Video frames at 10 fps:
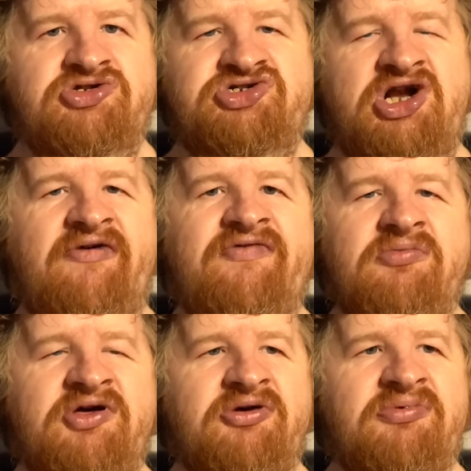
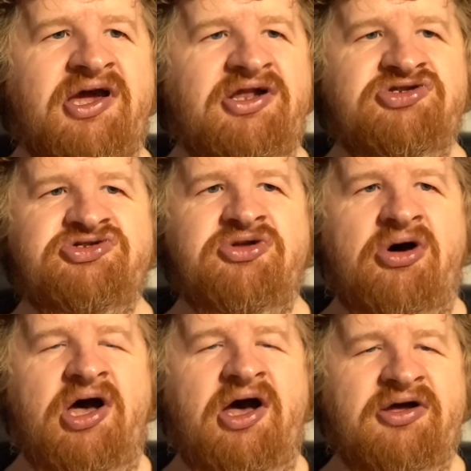traveling with him, getting,
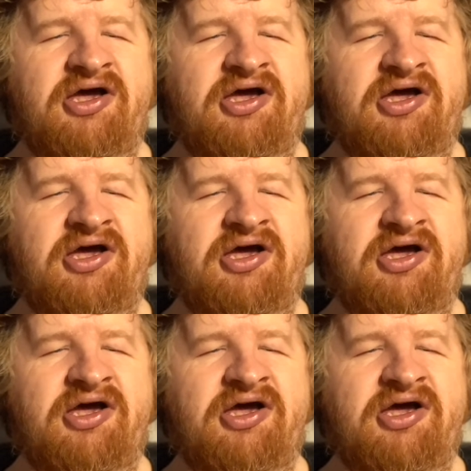sto- uh,